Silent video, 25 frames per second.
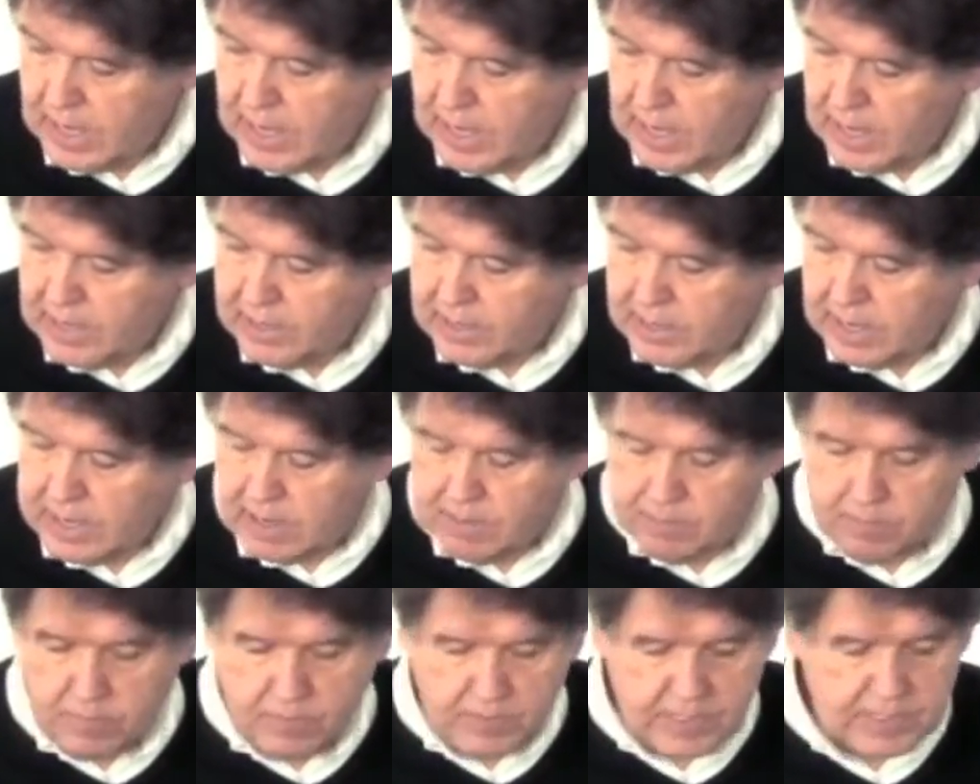
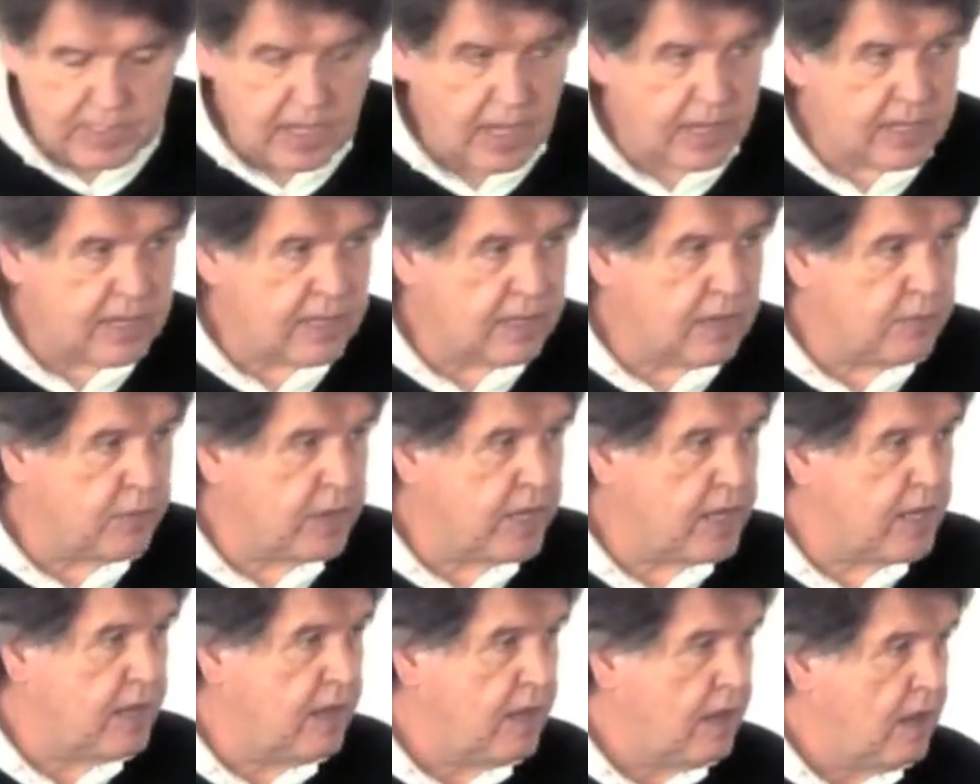And this idea that
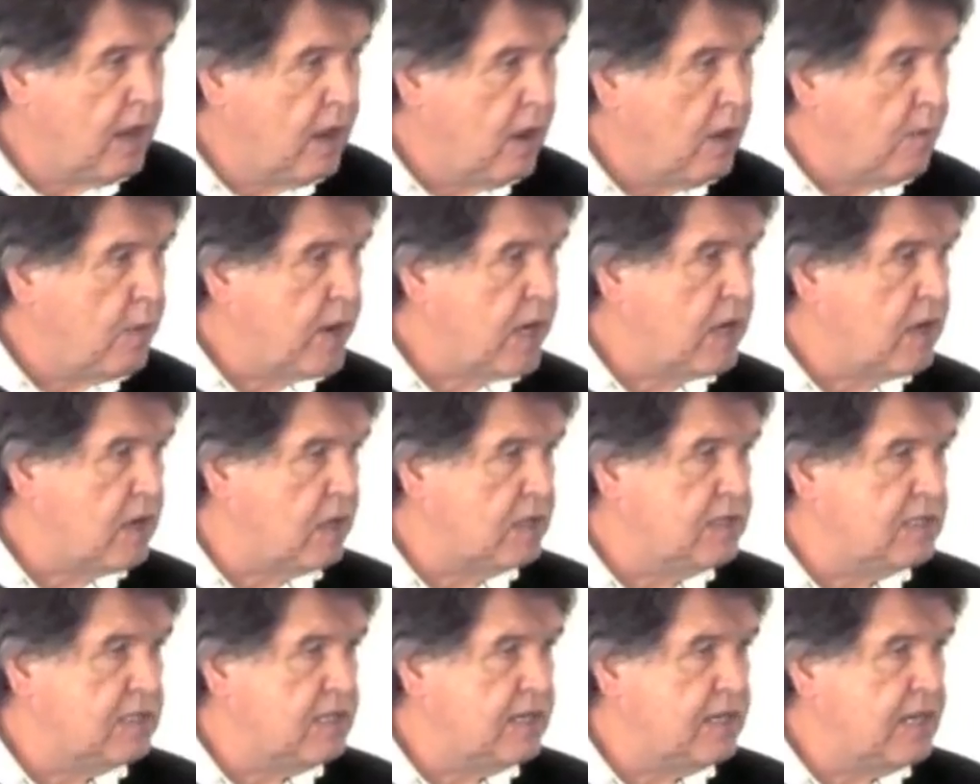we
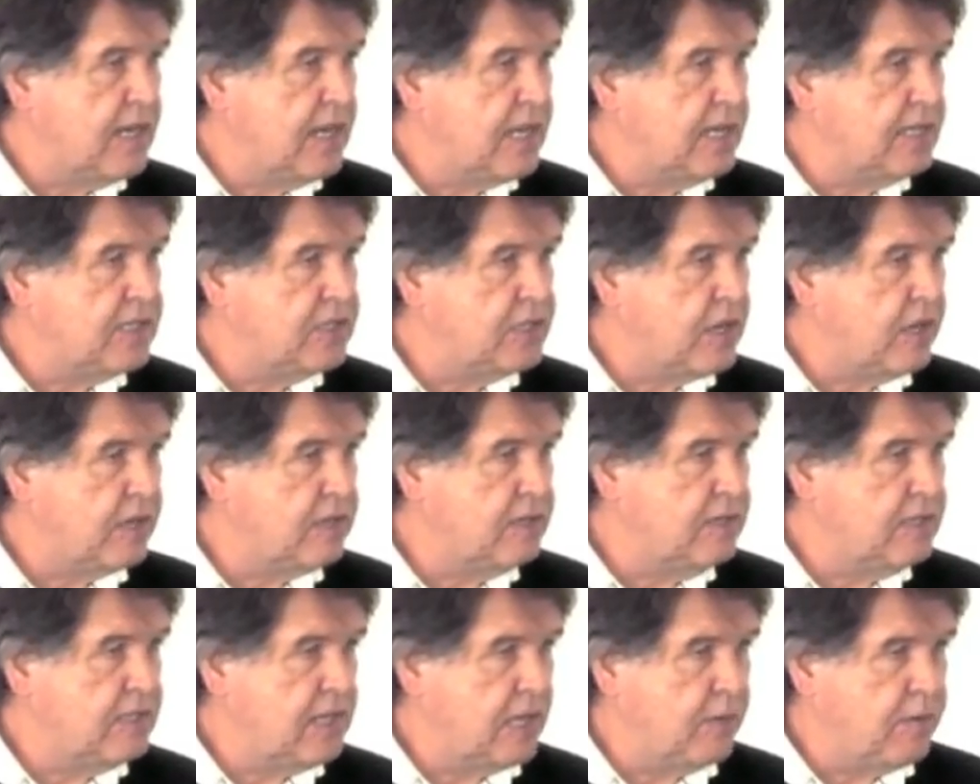constantly need
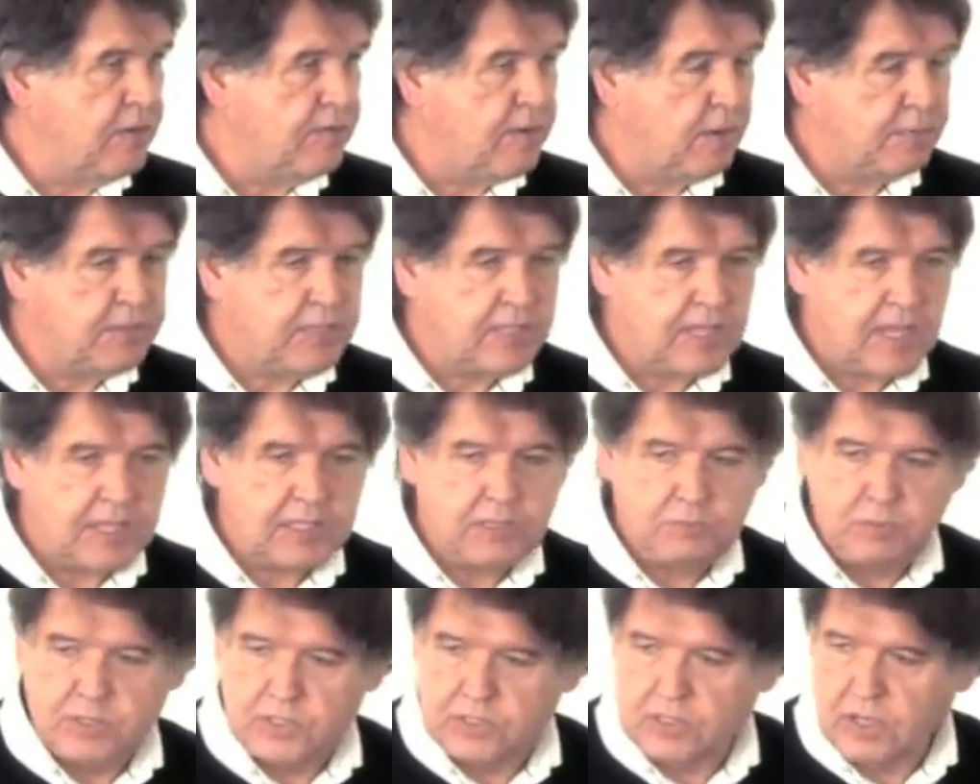certainty, we've
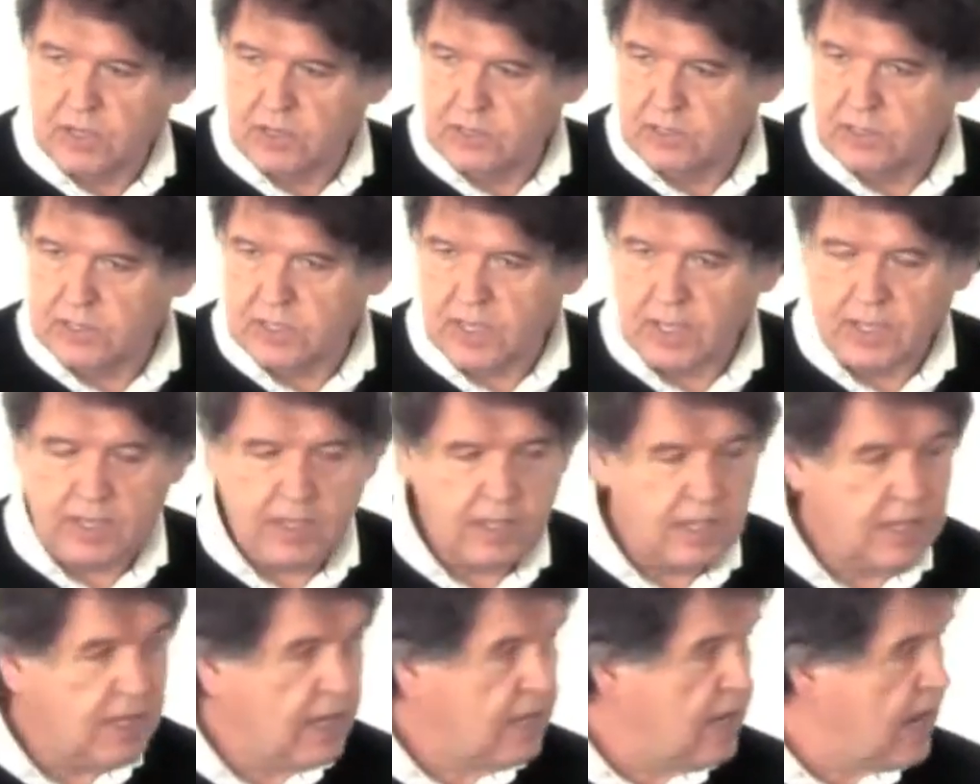obsessed with certainty.
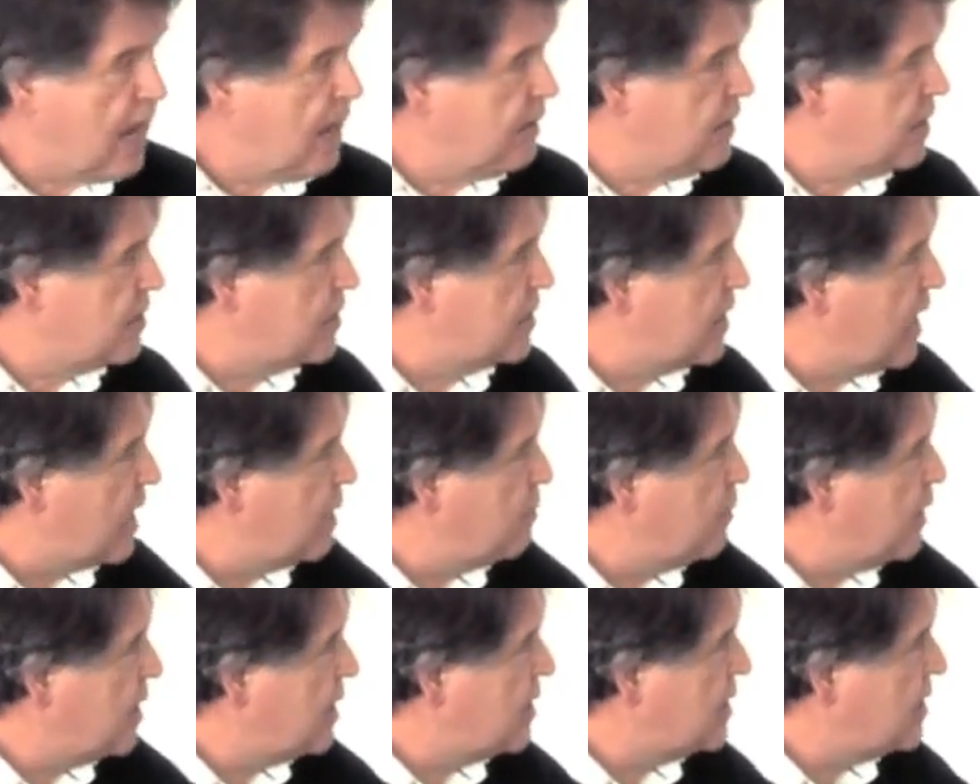And the
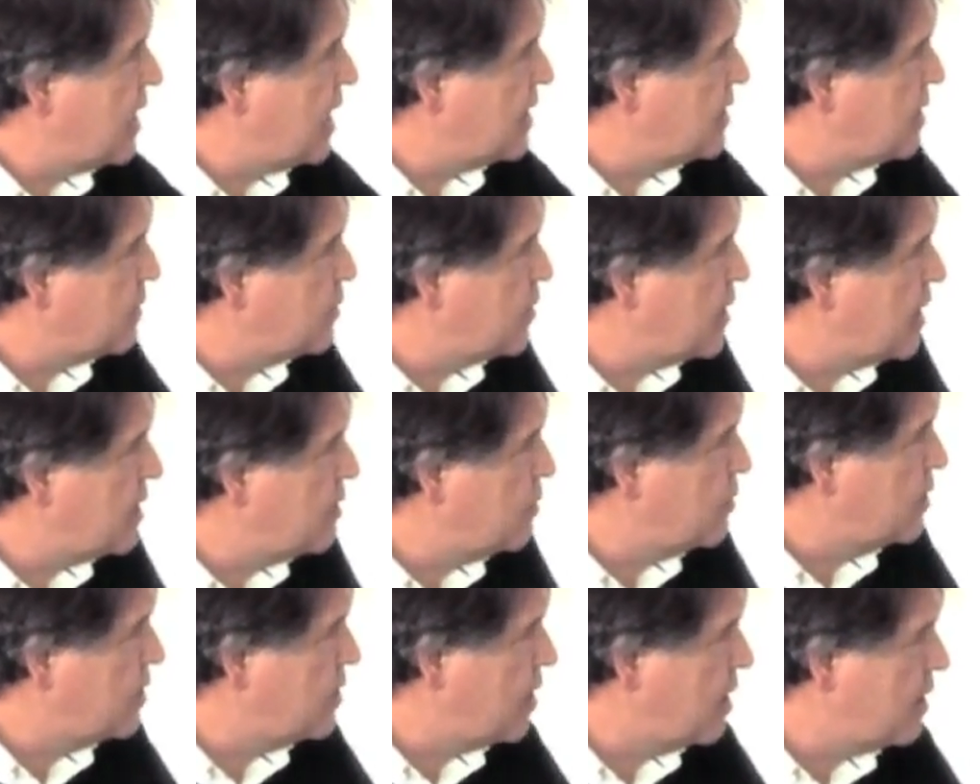statement he says,
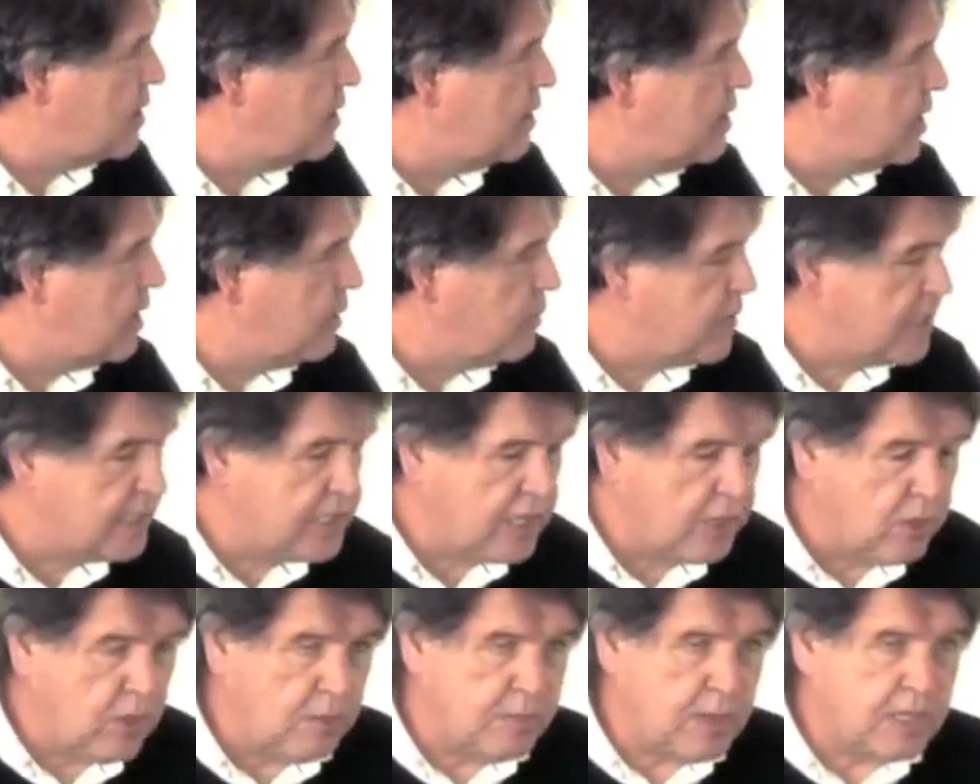obsessed with certainty, we
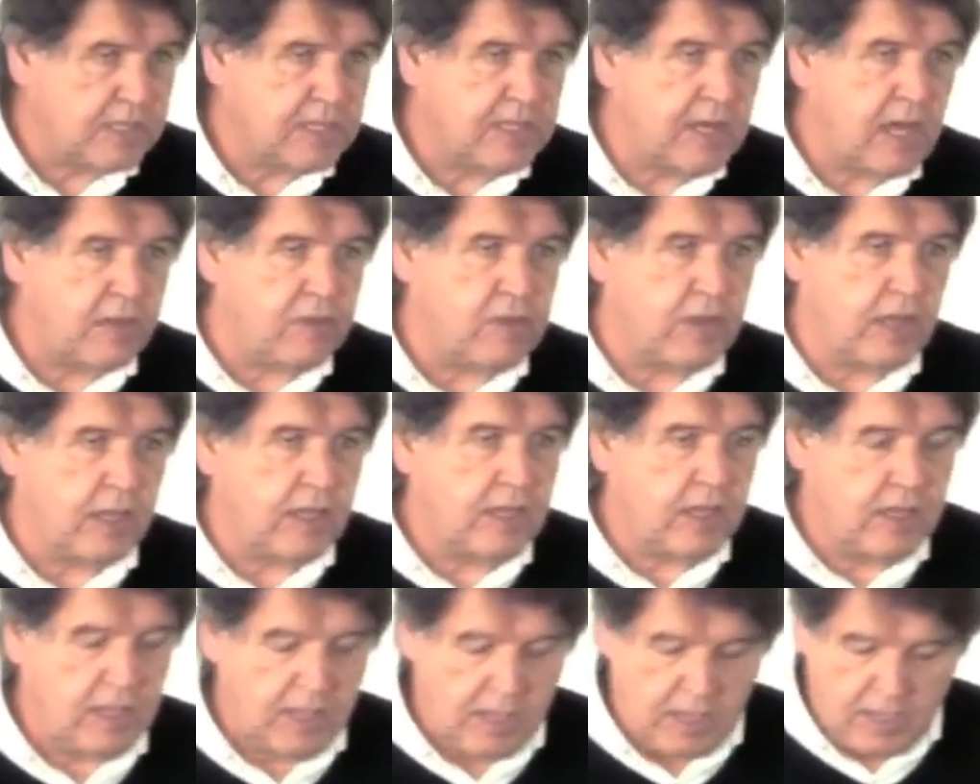see almost
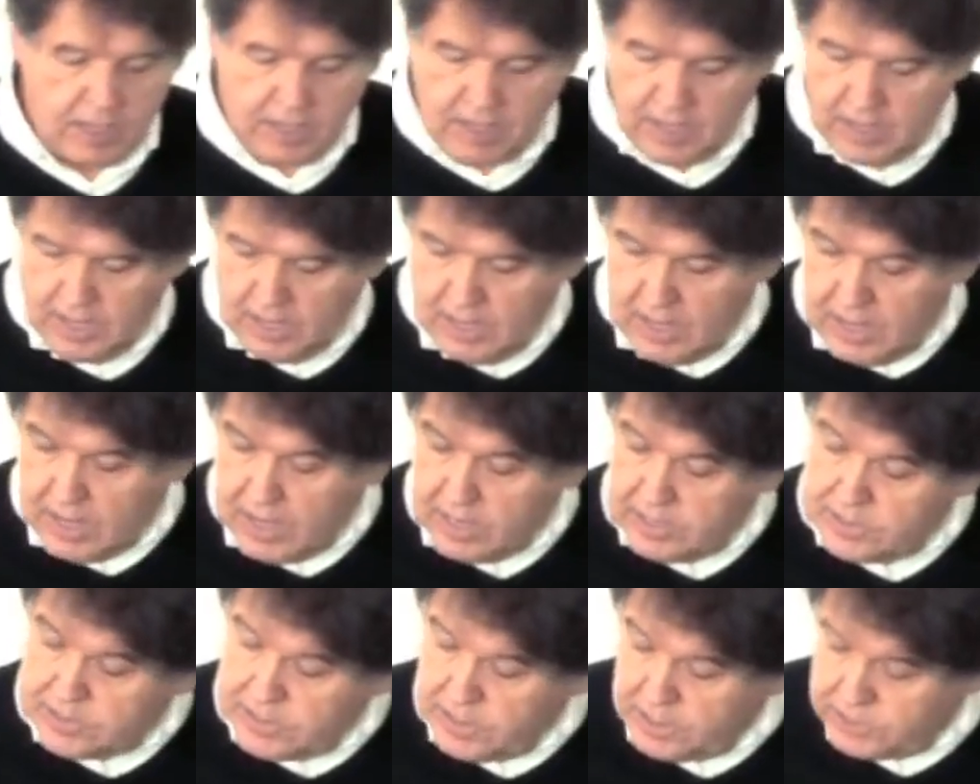nothing.
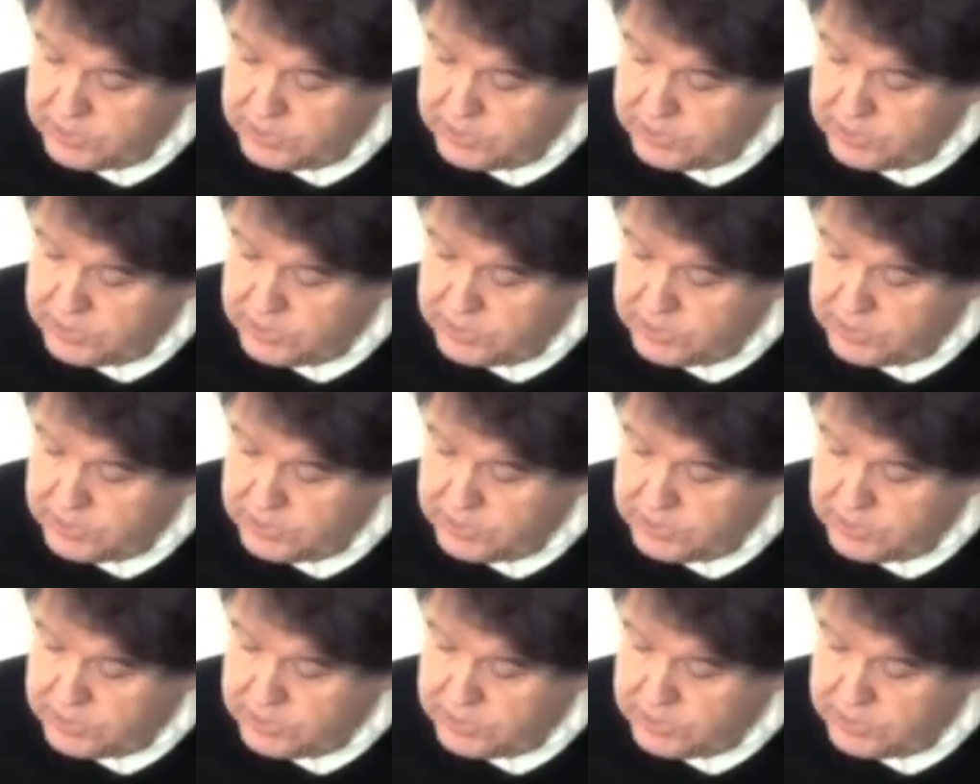And it's an